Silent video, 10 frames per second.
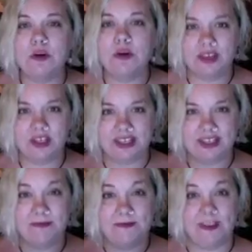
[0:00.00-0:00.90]
than just the
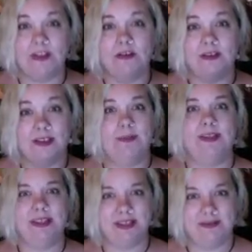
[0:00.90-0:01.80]
physical
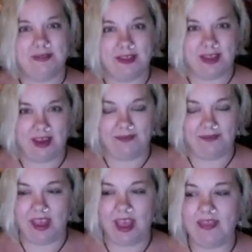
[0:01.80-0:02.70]
substance of the thing,
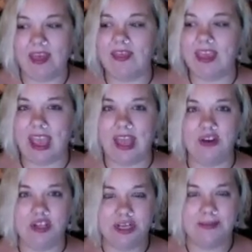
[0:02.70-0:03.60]
that the
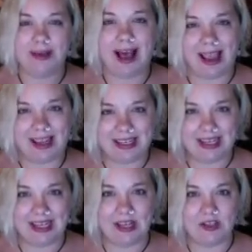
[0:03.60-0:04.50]
energy behind
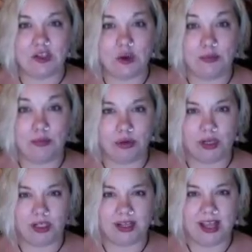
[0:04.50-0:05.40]
it is so
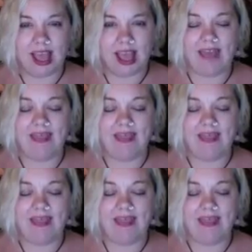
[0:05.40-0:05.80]
important, and